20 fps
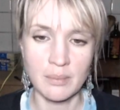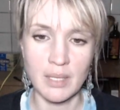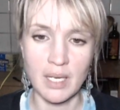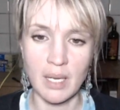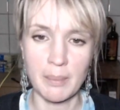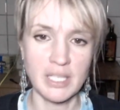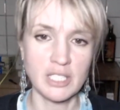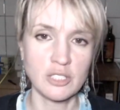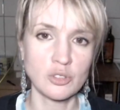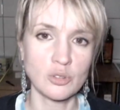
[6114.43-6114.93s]

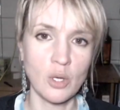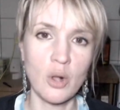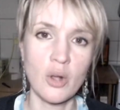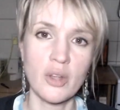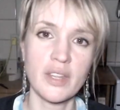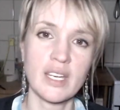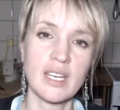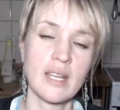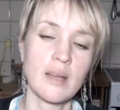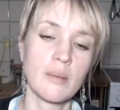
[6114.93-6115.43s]
becoming stronger
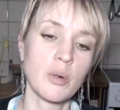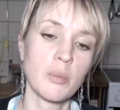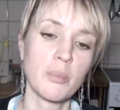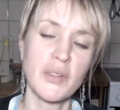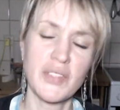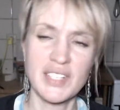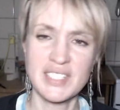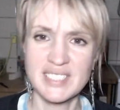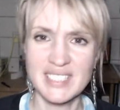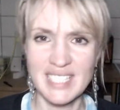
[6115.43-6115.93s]
than him will
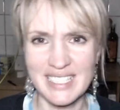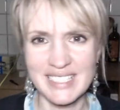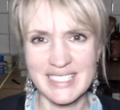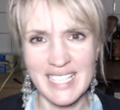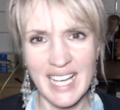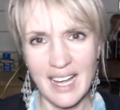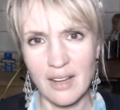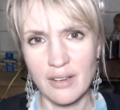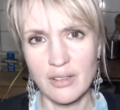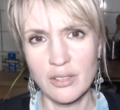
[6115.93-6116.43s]
put the son
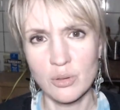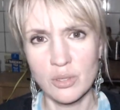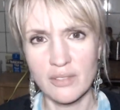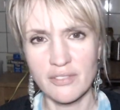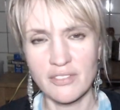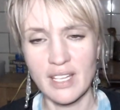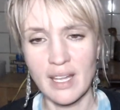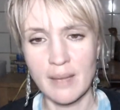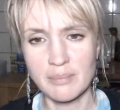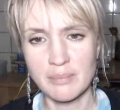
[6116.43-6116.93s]
down in order
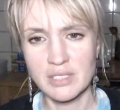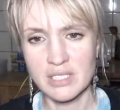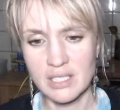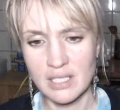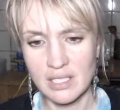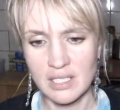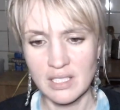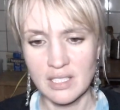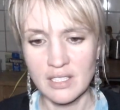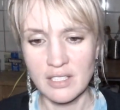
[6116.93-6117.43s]
for them
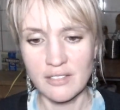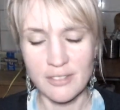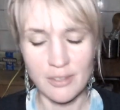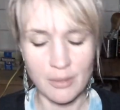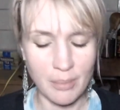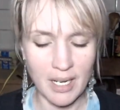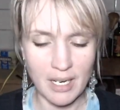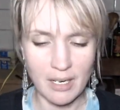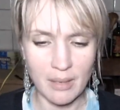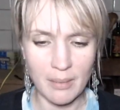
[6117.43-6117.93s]
to feel
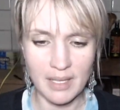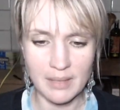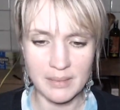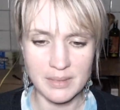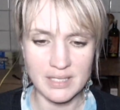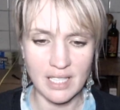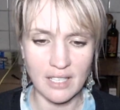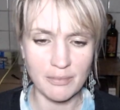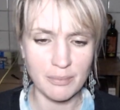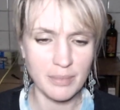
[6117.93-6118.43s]
better about themselves.